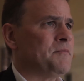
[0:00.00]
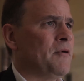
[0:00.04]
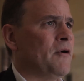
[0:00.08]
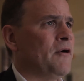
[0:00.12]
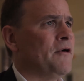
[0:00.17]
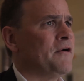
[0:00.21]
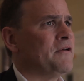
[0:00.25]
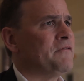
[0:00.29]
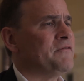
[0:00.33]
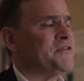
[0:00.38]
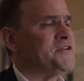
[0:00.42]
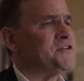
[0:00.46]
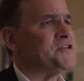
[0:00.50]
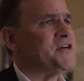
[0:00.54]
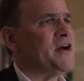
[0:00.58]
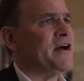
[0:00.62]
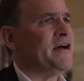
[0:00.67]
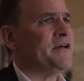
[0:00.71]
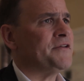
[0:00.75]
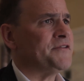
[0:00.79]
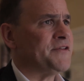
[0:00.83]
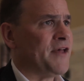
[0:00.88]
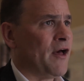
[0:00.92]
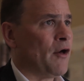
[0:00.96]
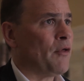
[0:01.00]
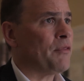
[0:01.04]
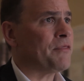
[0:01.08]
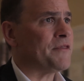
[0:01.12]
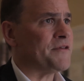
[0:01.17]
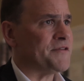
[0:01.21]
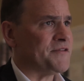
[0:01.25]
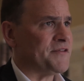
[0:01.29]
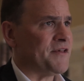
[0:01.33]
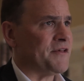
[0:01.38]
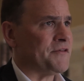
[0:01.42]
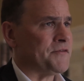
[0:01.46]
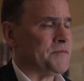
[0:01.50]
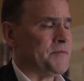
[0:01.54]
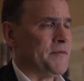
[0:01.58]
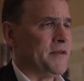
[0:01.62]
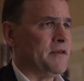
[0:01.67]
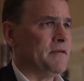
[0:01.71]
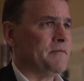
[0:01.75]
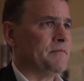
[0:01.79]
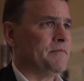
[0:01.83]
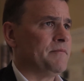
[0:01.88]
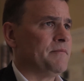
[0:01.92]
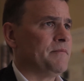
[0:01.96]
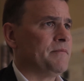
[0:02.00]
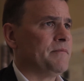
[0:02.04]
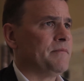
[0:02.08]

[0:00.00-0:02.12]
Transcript: as part of a child's health assessment.